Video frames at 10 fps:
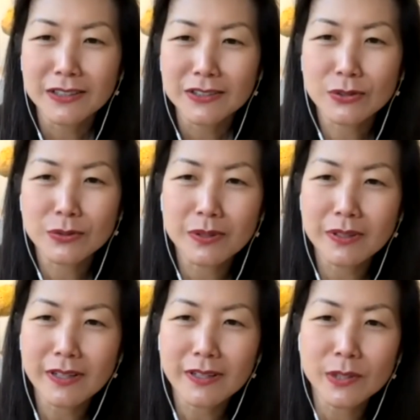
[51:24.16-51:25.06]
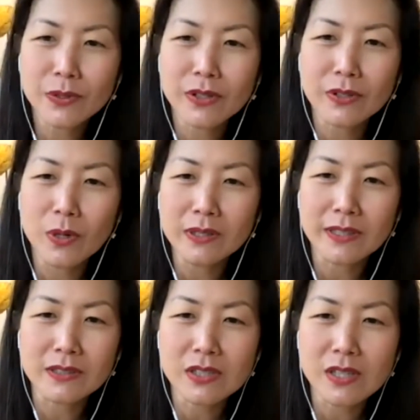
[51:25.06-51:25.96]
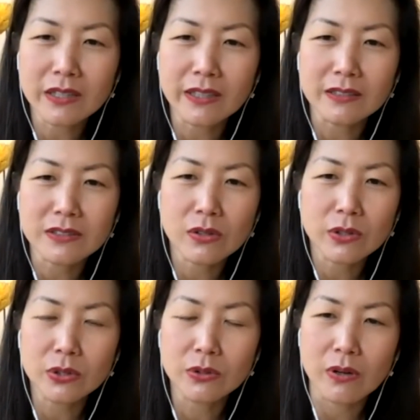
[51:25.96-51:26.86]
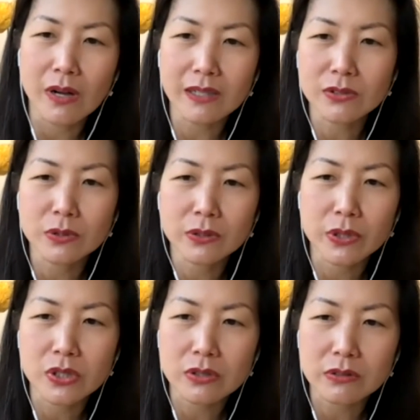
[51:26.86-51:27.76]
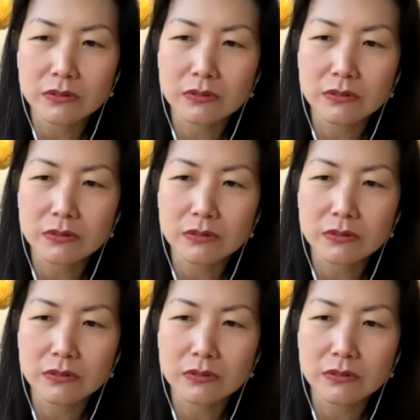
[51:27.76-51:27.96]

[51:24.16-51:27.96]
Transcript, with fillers: Oh, I think we got one that snuck in. So Hugo asked you a question.